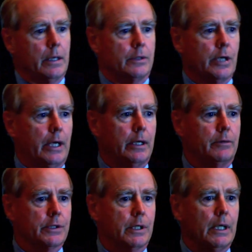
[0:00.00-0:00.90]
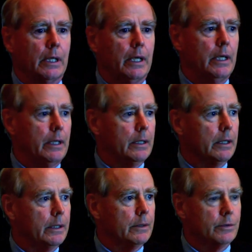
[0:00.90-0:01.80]
Jackie was a neat lady.
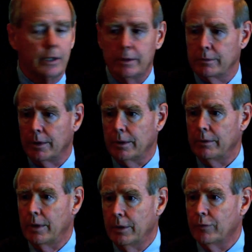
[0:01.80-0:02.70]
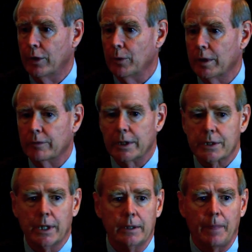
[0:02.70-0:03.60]
She did very well in real
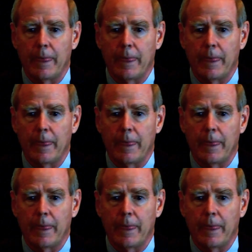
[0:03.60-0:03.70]
estate,